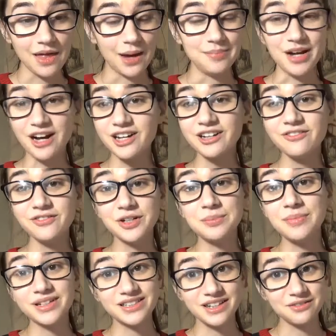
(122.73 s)
I'm not going to film
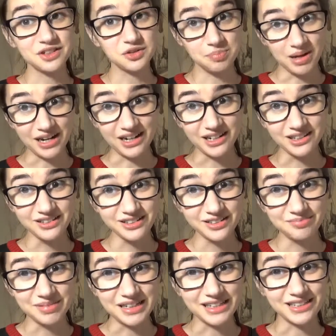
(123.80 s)
myself spitting
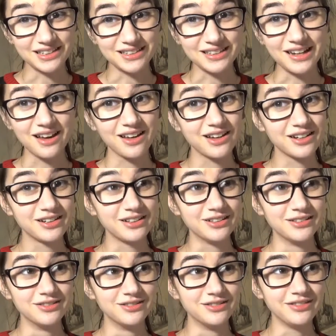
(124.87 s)
because
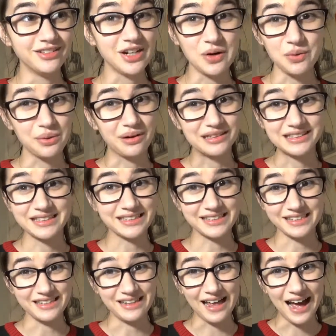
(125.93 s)
no one wants to
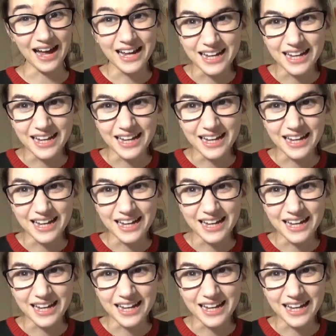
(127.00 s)
see that.